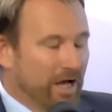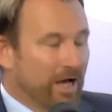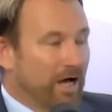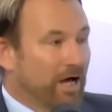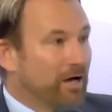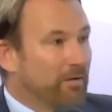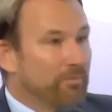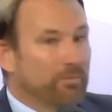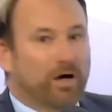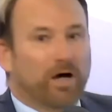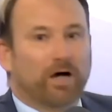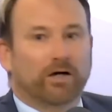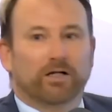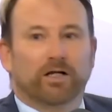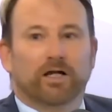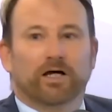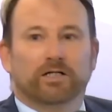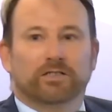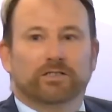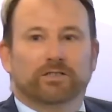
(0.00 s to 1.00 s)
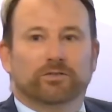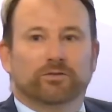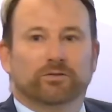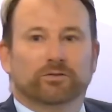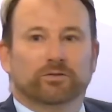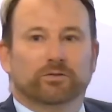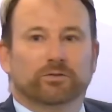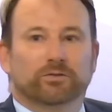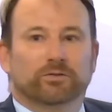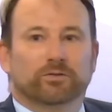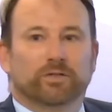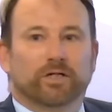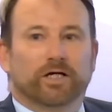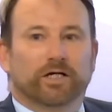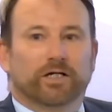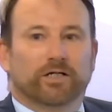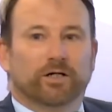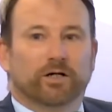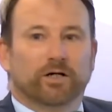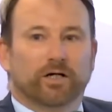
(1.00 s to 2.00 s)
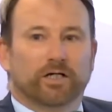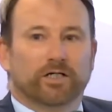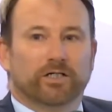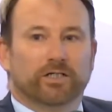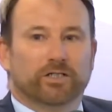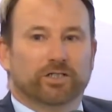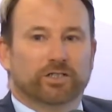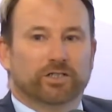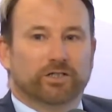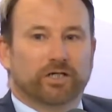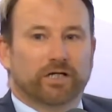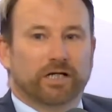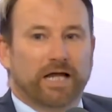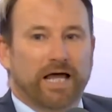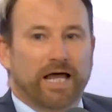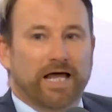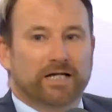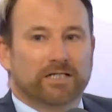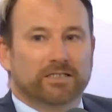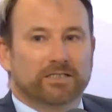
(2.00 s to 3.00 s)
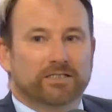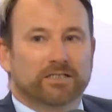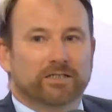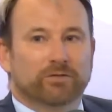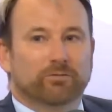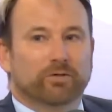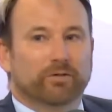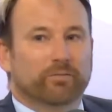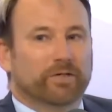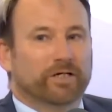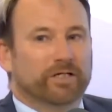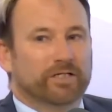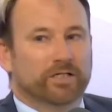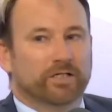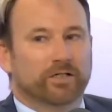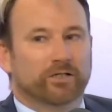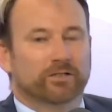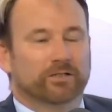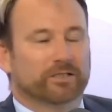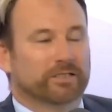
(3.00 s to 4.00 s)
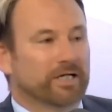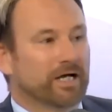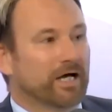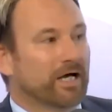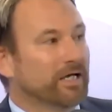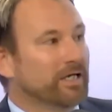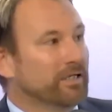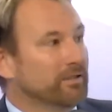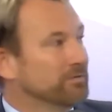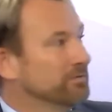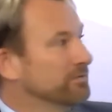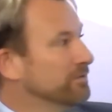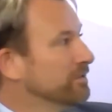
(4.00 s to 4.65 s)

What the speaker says: I'd like to acknowledge the lands that we're meeting on today.